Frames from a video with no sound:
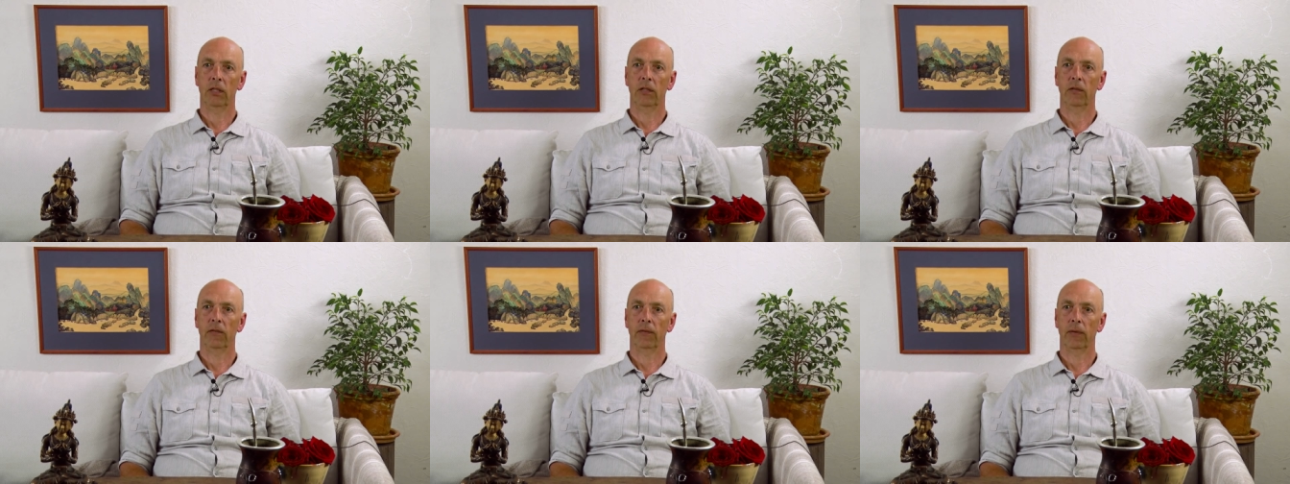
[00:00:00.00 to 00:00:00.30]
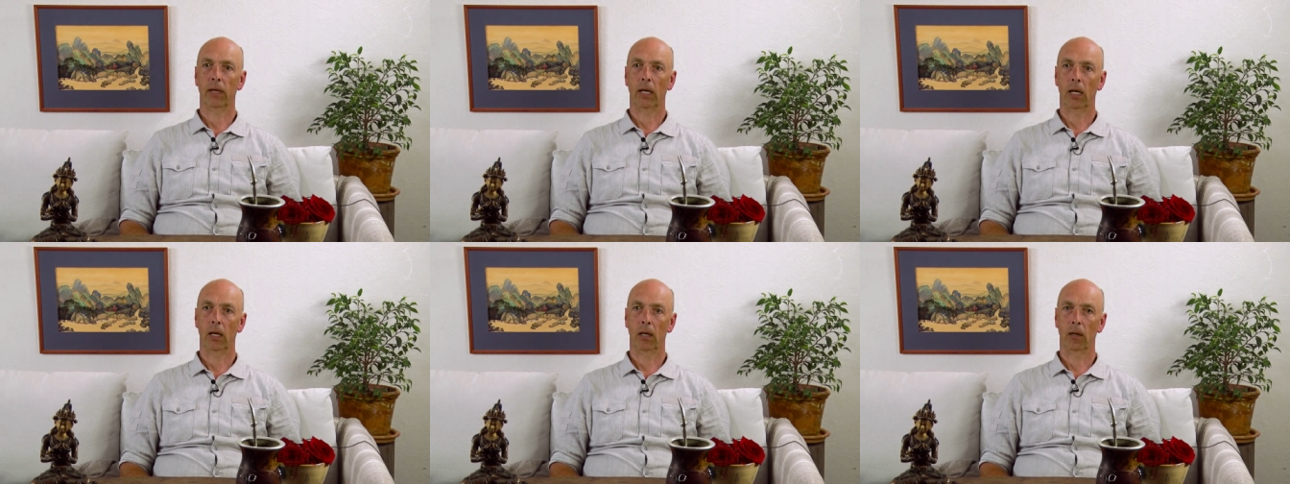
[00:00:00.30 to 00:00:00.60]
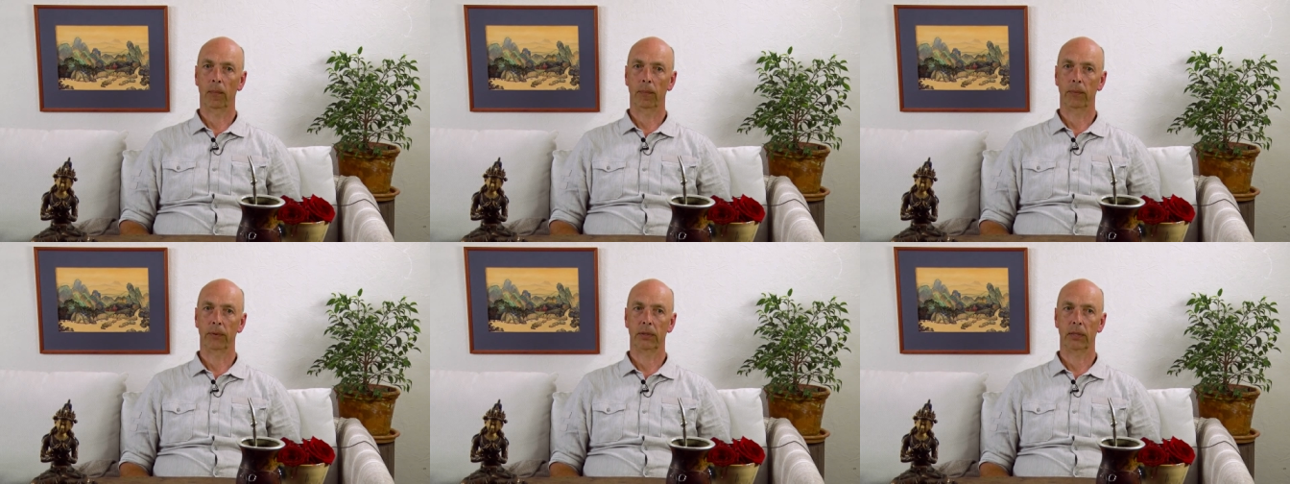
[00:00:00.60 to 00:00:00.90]

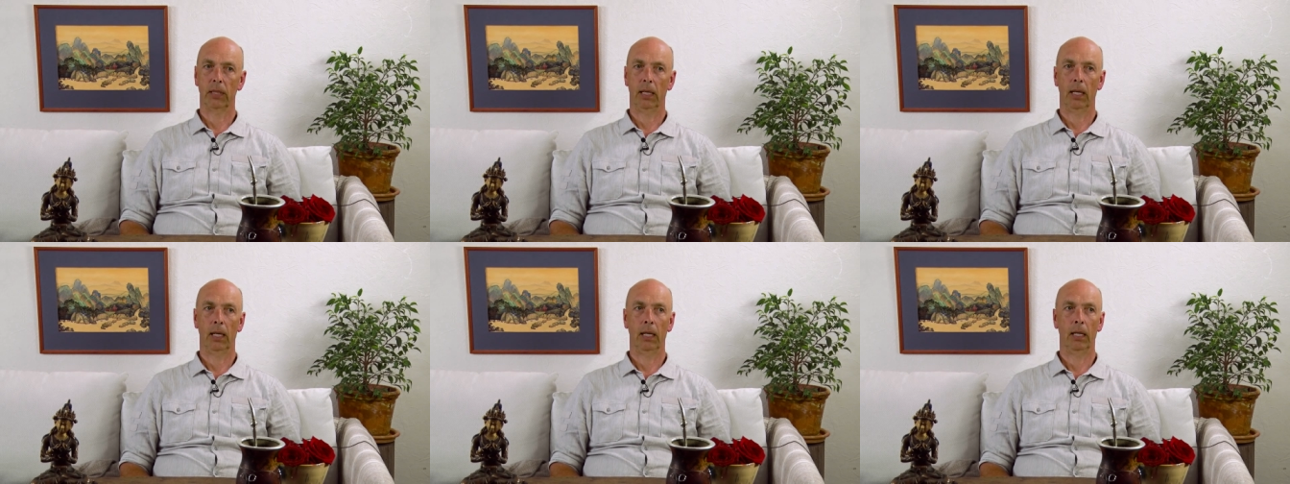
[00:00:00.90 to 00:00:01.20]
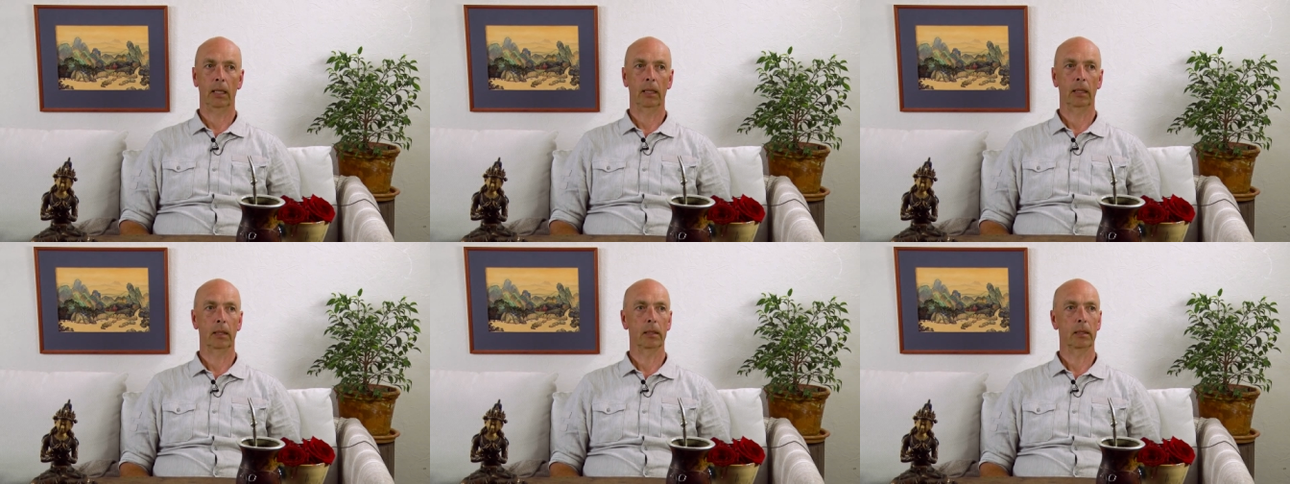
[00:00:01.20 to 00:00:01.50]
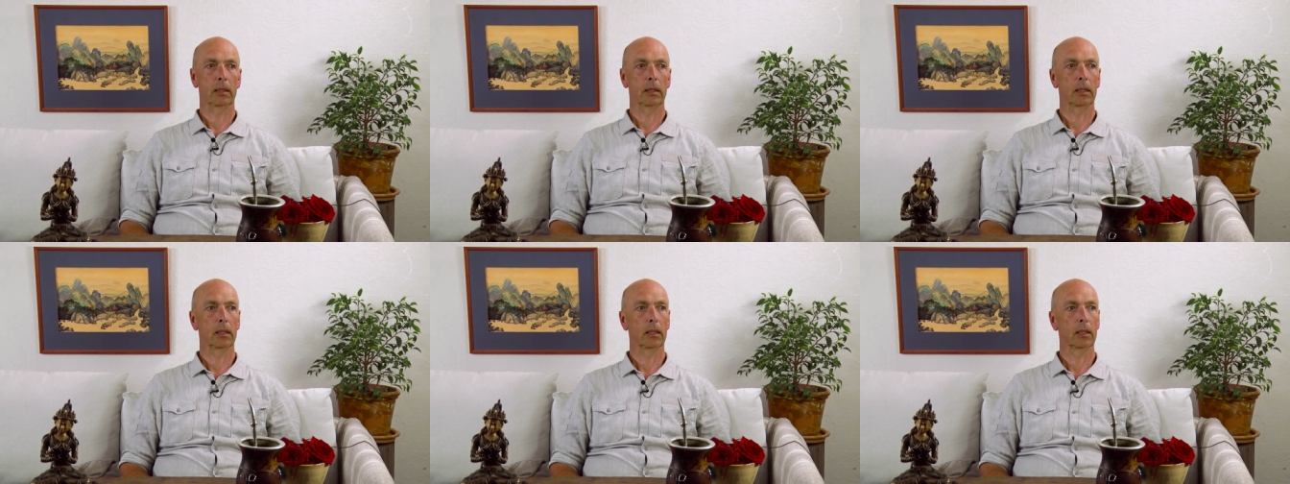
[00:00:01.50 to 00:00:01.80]
develops, and
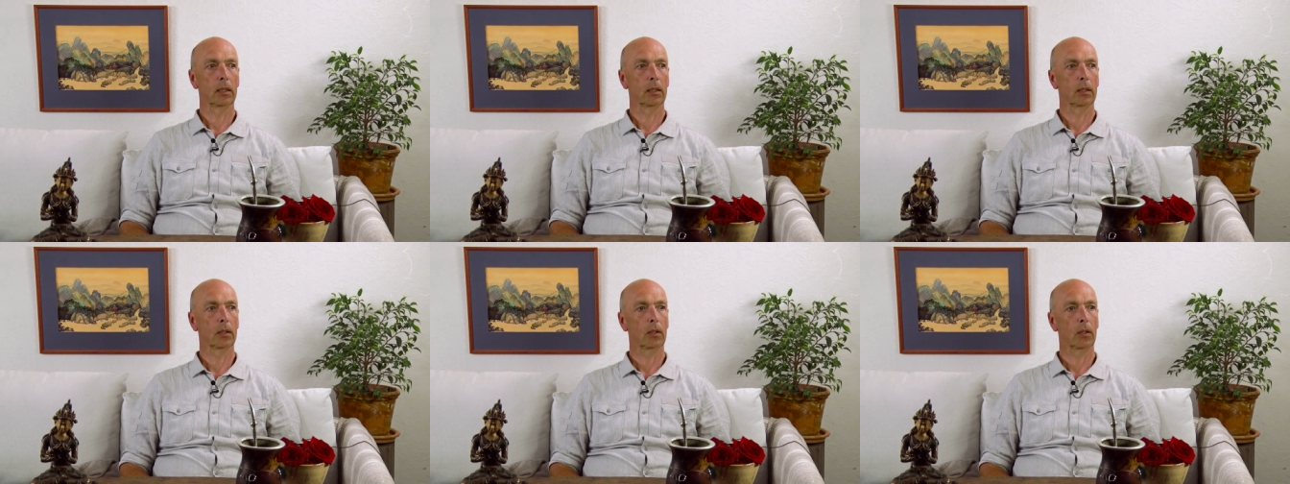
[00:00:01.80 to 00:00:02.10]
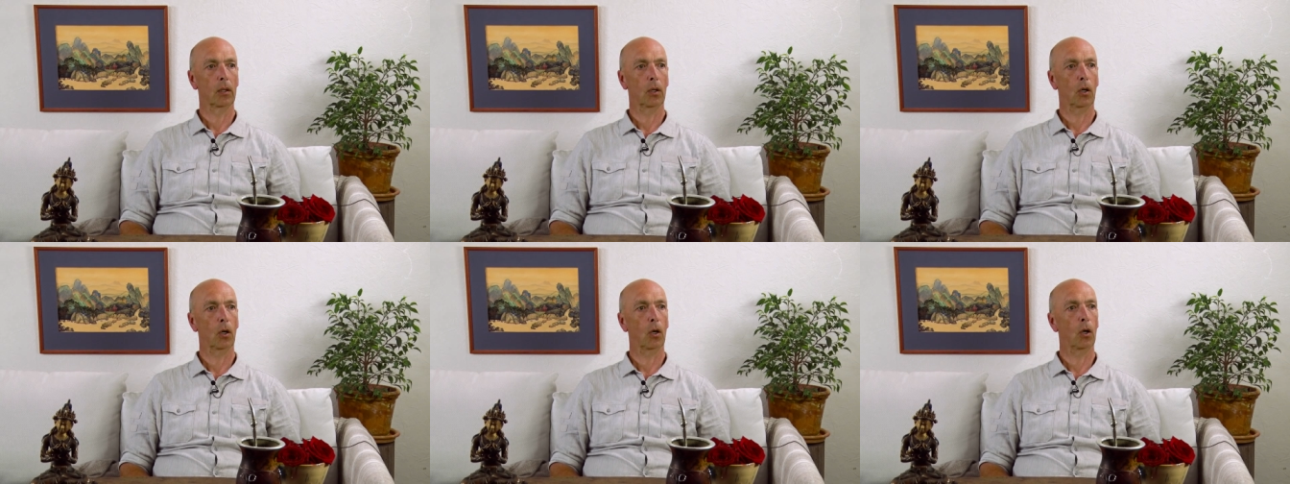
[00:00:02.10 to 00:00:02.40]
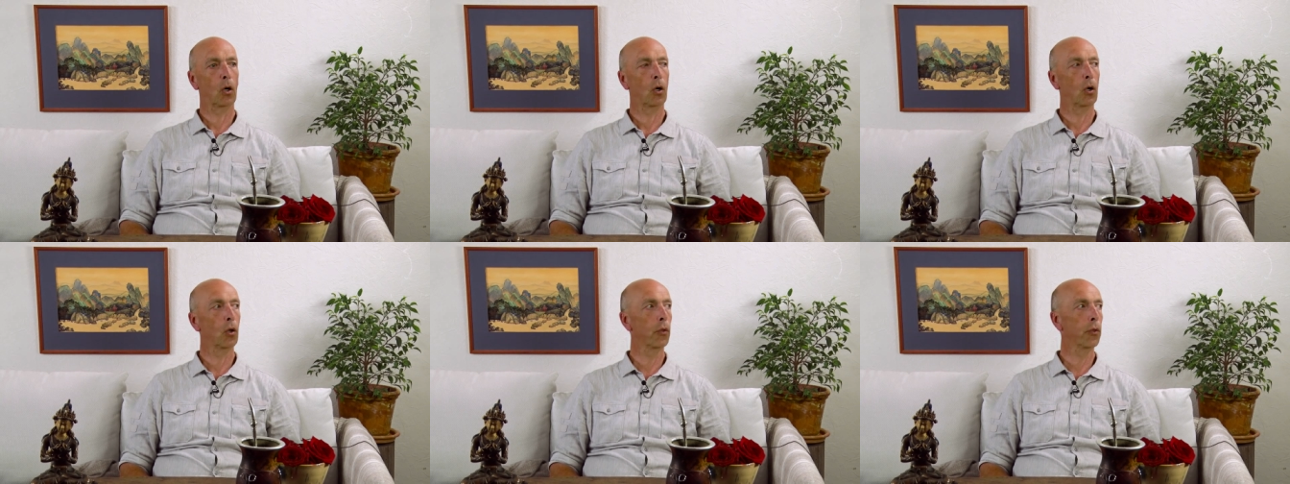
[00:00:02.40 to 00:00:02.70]

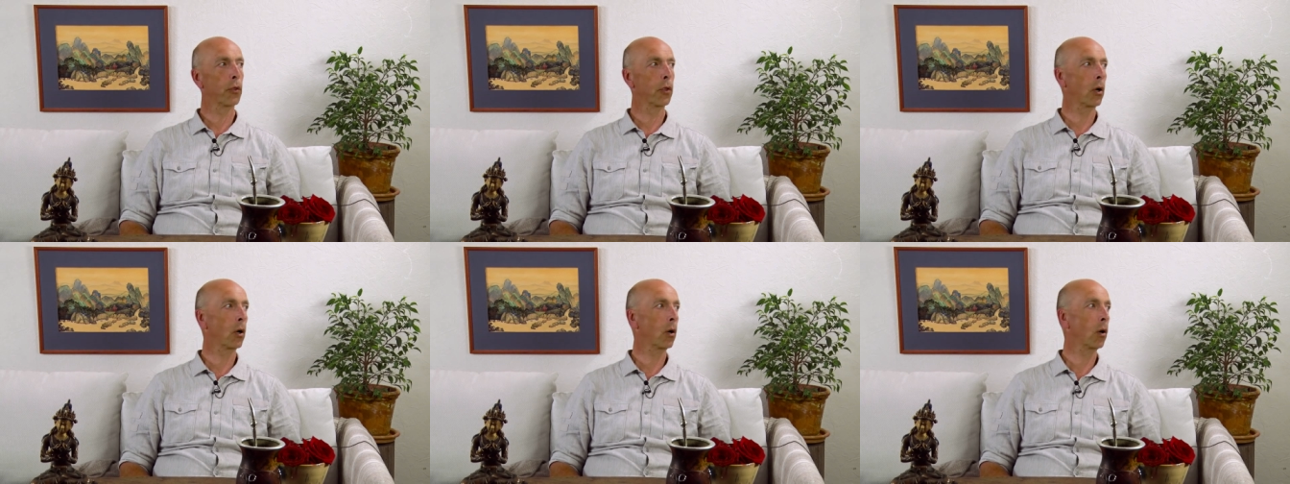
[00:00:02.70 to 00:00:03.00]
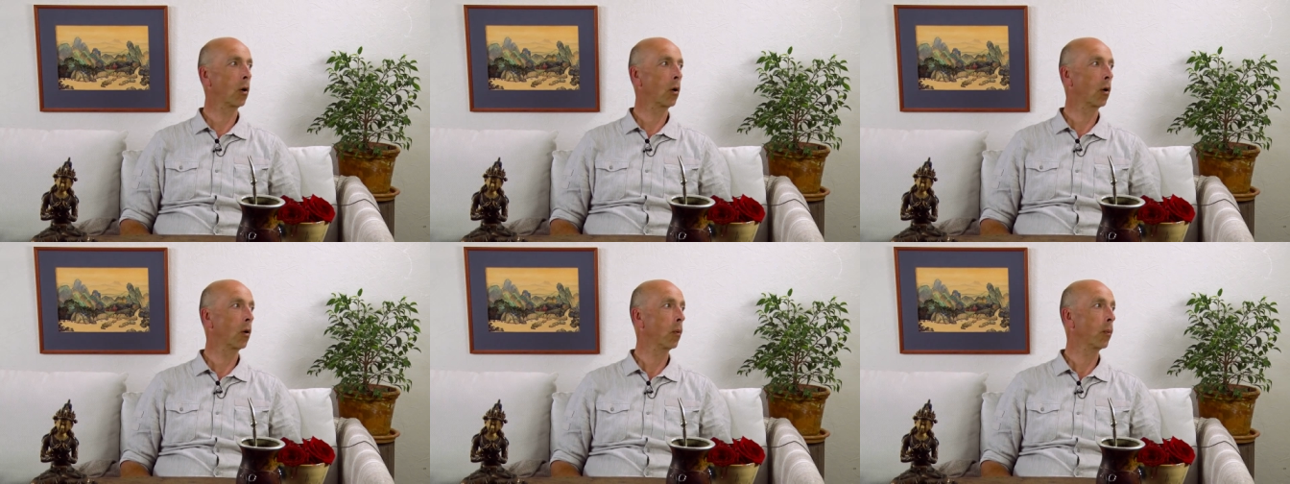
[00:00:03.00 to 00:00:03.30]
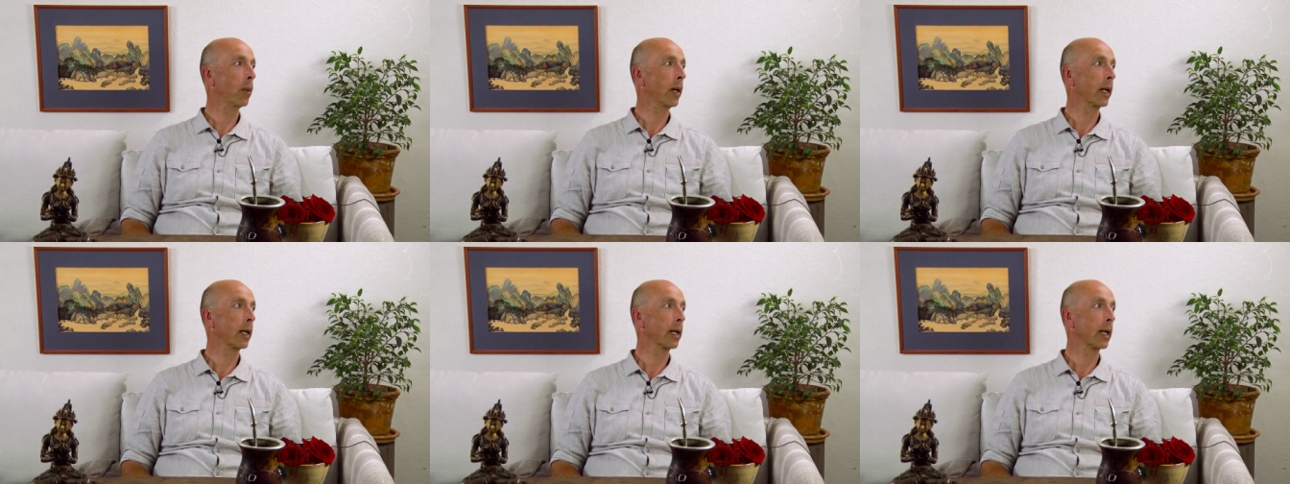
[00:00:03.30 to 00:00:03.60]
although
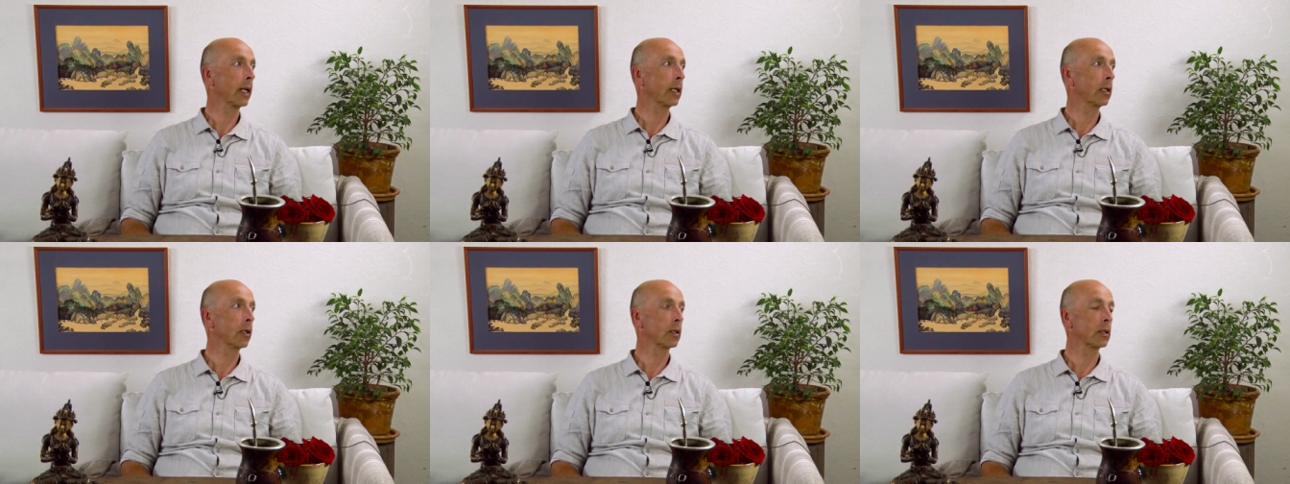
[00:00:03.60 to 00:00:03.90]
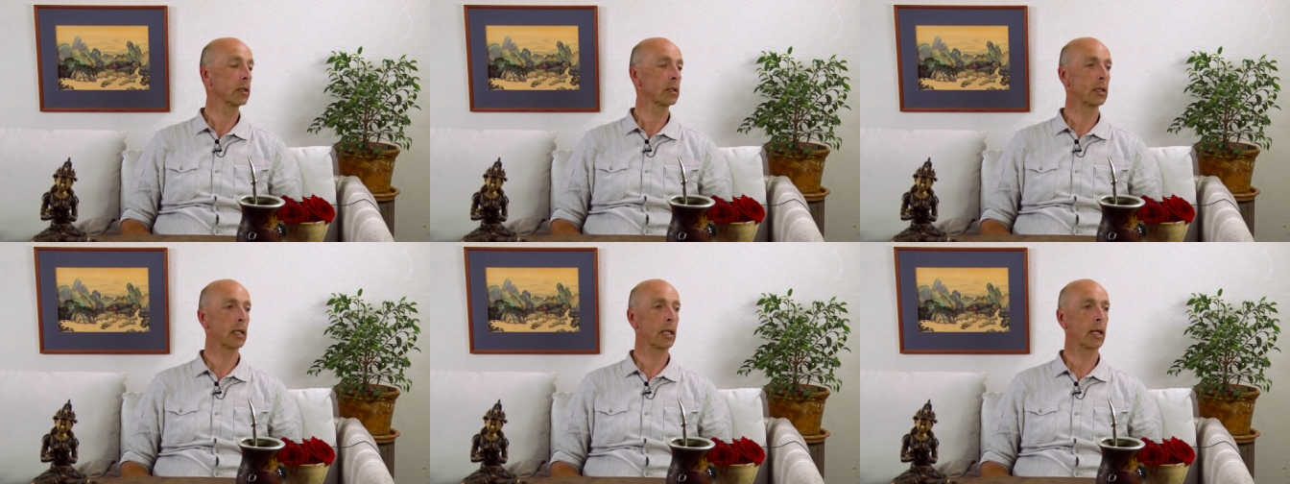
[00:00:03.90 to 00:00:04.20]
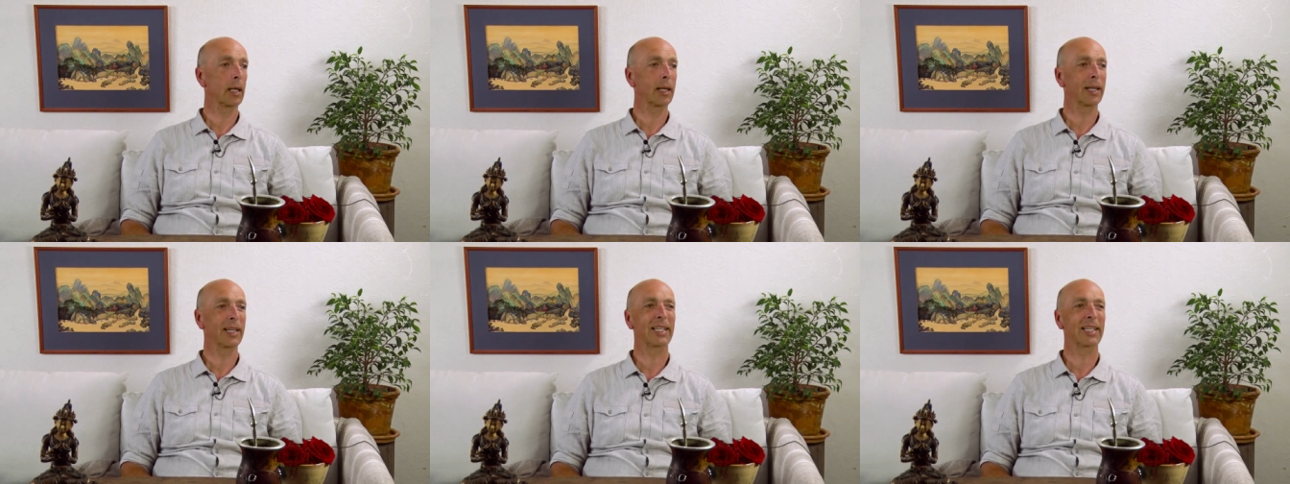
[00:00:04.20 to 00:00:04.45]
one cannot say